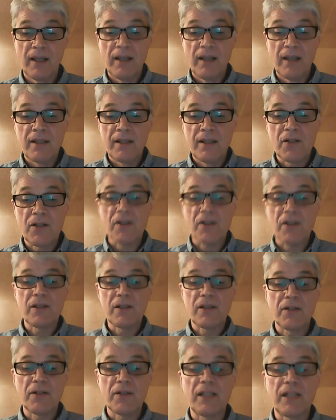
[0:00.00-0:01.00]
Scots
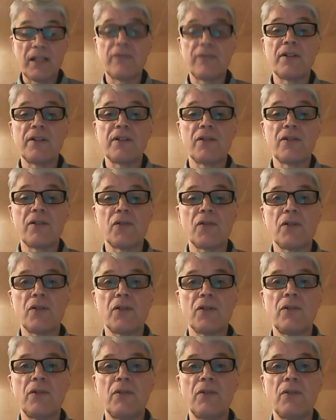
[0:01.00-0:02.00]
law relevant to
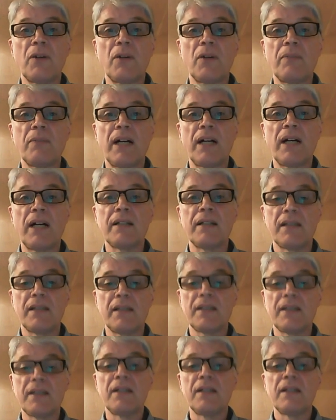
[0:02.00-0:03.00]
social work
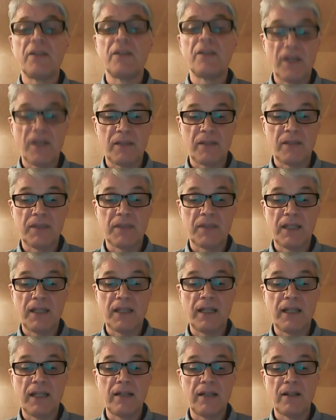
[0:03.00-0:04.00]
practice developed
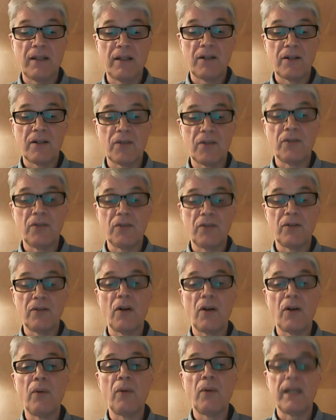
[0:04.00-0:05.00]
in two
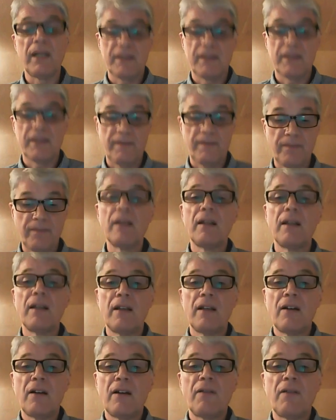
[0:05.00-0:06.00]
ways.
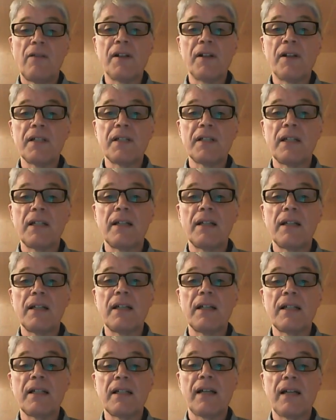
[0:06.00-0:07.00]
First,
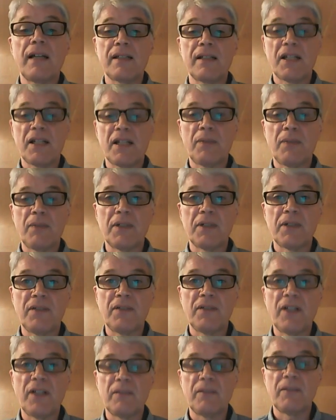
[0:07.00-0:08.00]
entirely separate
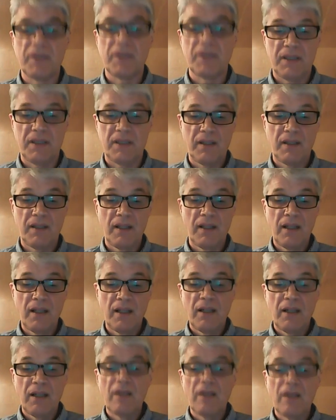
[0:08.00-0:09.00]
development.
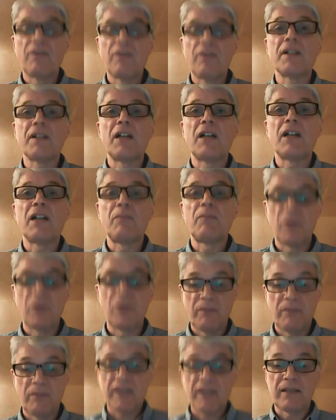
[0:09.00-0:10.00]
For example,
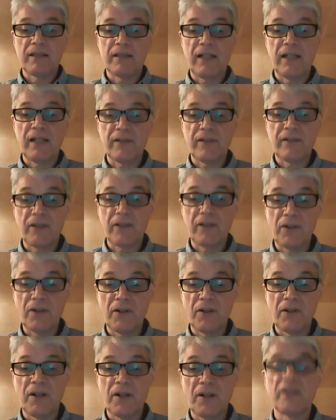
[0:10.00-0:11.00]
mental health law,
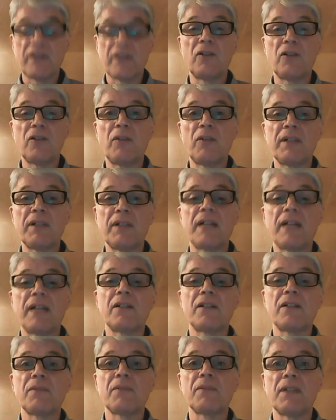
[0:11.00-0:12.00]
the law about
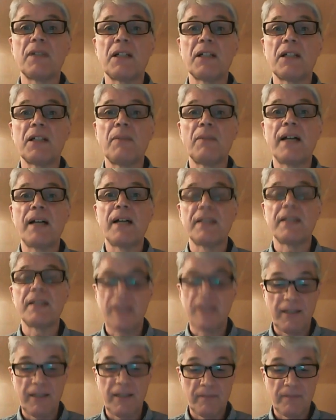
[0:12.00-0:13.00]
adults with
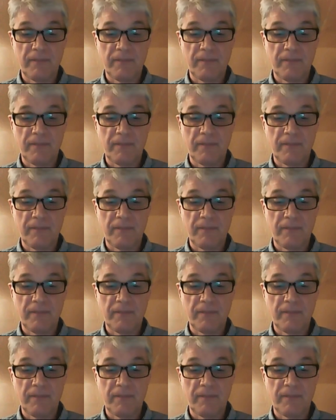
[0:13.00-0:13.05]
incapacity,